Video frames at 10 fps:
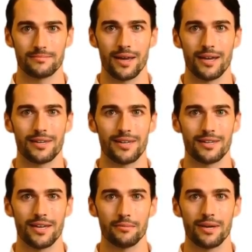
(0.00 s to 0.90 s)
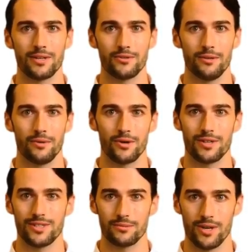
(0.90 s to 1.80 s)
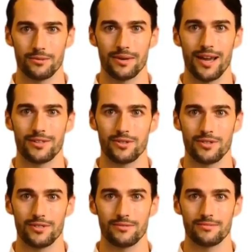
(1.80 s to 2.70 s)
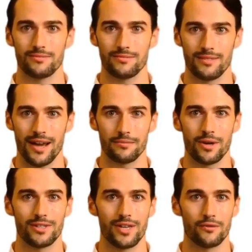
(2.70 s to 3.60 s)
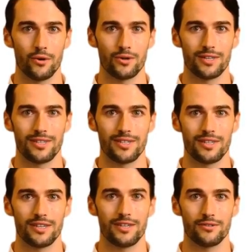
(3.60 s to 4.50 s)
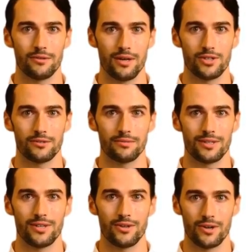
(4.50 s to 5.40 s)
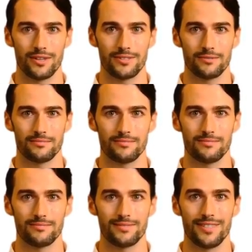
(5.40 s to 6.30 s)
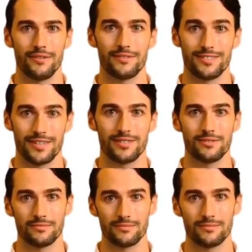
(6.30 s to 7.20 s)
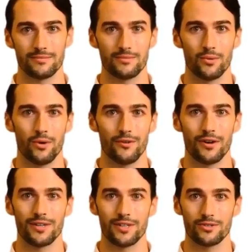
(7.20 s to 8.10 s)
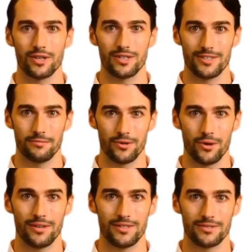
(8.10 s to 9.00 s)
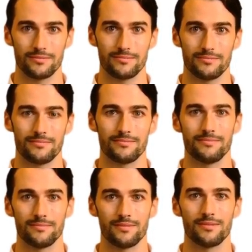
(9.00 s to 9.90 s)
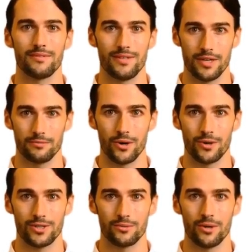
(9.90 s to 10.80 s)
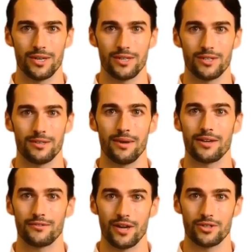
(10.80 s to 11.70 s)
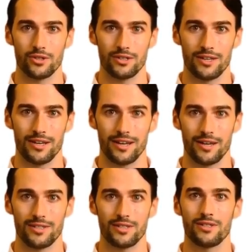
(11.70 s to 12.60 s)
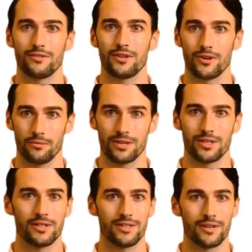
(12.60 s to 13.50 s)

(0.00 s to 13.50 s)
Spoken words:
Packing and labeling of the products must be accurate and must have all necessary information printed on it. Seventh is qualified and trained employees. The employees working in the manufacturing and analysis of the raw material